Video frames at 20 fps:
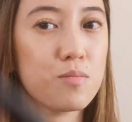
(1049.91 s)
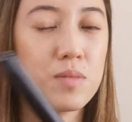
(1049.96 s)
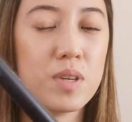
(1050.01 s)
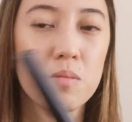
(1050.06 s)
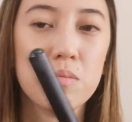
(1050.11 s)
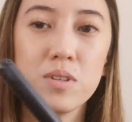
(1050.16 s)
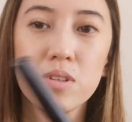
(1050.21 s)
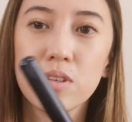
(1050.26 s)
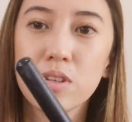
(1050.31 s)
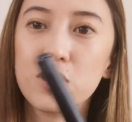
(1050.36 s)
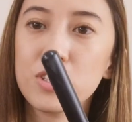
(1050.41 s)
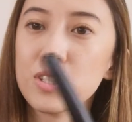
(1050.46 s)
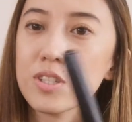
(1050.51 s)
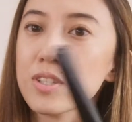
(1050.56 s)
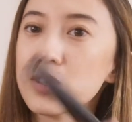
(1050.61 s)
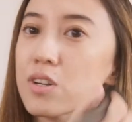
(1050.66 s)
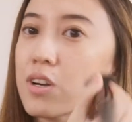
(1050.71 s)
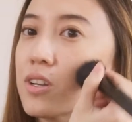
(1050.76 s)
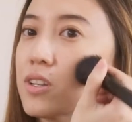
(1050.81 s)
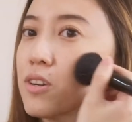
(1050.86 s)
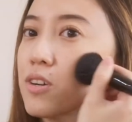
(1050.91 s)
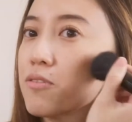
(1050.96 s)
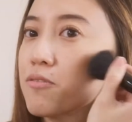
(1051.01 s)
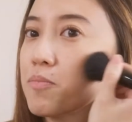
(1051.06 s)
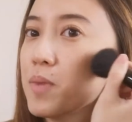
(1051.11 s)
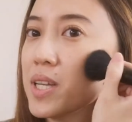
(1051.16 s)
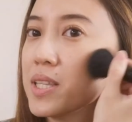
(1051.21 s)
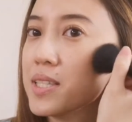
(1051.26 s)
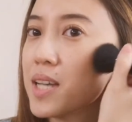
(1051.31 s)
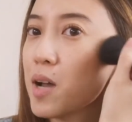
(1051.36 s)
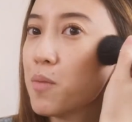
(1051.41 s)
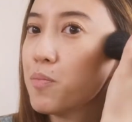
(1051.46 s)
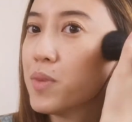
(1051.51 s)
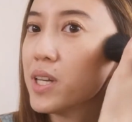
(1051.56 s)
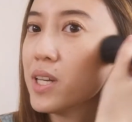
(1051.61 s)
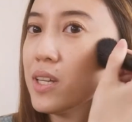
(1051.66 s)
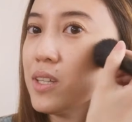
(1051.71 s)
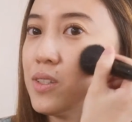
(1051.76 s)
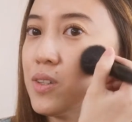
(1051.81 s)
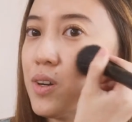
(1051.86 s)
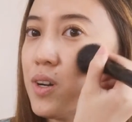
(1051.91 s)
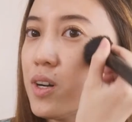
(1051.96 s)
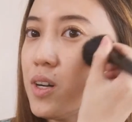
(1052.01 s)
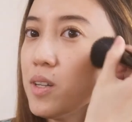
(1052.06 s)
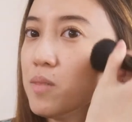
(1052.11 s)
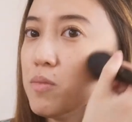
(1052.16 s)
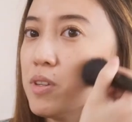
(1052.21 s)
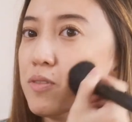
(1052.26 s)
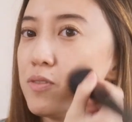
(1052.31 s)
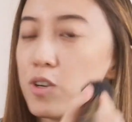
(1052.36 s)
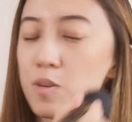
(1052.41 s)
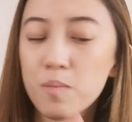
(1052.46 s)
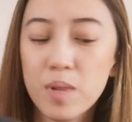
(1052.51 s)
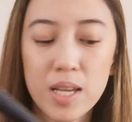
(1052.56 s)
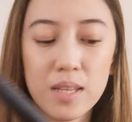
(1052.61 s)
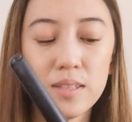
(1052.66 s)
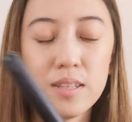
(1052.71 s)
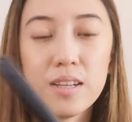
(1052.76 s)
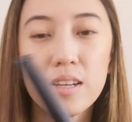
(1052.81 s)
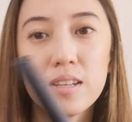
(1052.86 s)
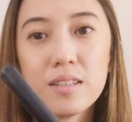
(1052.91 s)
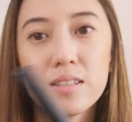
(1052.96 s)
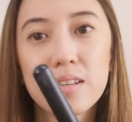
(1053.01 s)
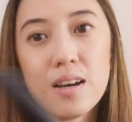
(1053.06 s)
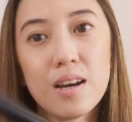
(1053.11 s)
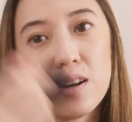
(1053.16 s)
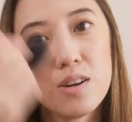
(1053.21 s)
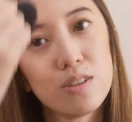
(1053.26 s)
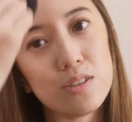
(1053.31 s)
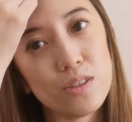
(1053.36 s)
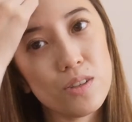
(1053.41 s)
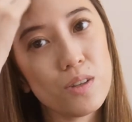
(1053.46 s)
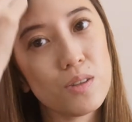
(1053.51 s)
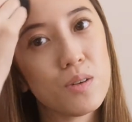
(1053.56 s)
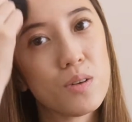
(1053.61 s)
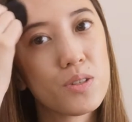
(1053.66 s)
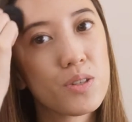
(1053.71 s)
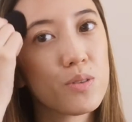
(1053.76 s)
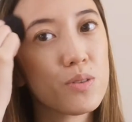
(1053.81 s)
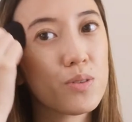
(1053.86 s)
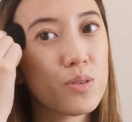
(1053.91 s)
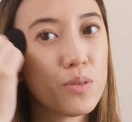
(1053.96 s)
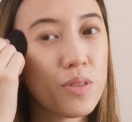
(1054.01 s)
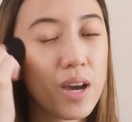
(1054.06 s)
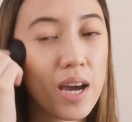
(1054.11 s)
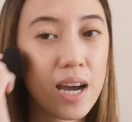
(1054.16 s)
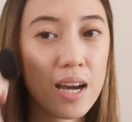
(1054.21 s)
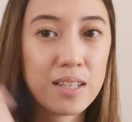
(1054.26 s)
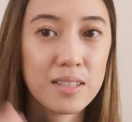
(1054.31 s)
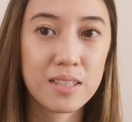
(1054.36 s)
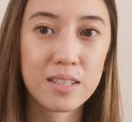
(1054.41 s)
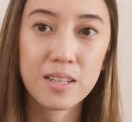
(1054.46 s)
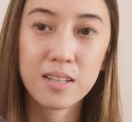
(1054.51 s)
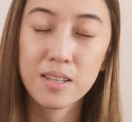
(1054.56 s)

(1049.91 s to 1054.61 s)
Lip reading: maybe you could just start off by tapping it on before blending it out. You could also do that.